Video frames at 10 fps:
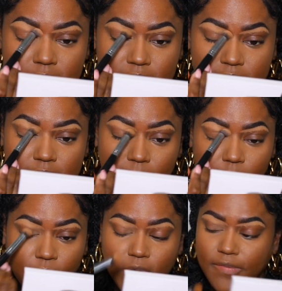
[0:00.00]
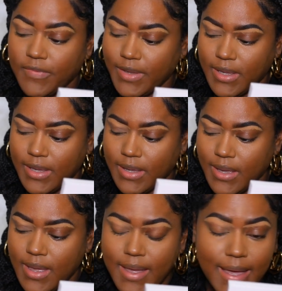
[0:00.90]
This is the Morphe
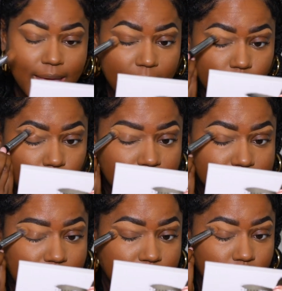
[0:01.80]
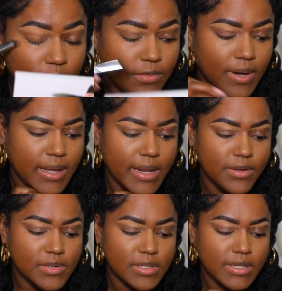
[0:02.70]
M173, and I
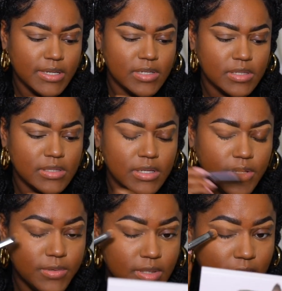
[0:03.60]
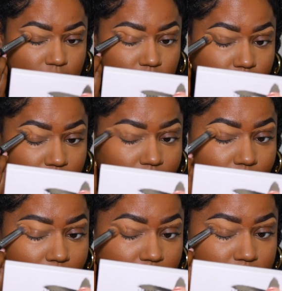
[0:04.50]
usually just use this to blend
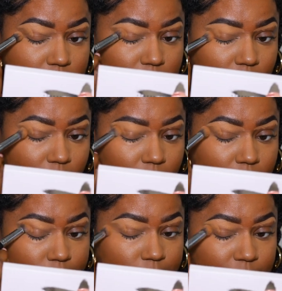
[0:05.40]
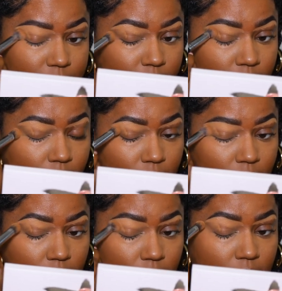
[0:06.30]
on my concealer
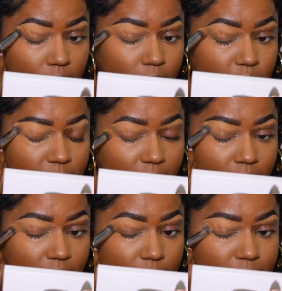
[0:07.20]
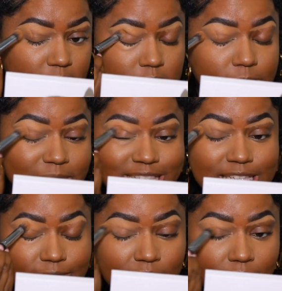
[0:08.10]
under my eye
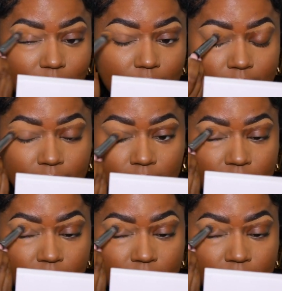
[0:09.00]
specifically.